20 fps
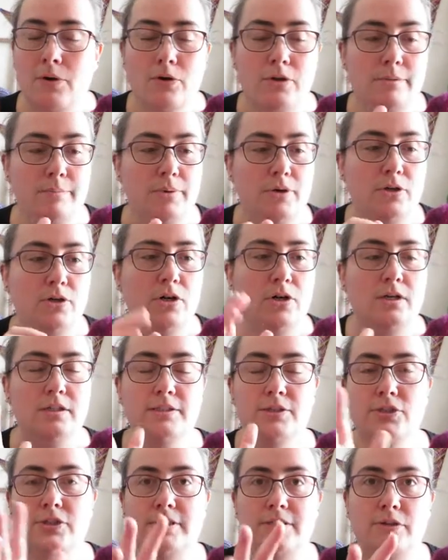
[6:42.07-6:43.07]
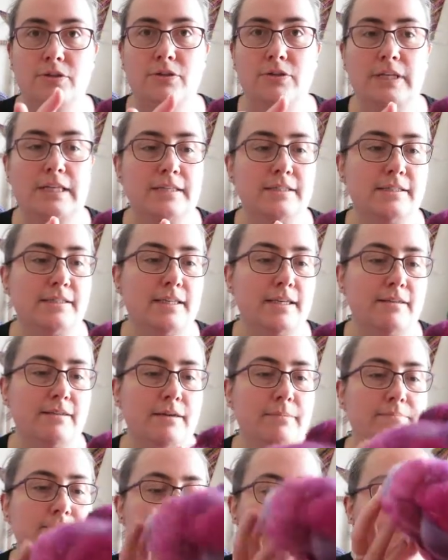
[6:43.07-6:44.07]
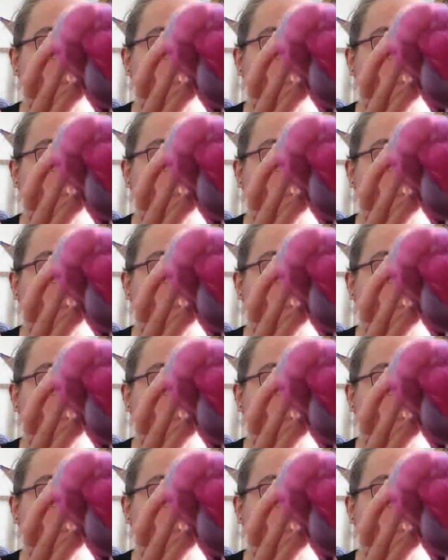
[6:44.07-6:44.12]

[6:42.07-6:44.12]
on the podcast just so you can see them.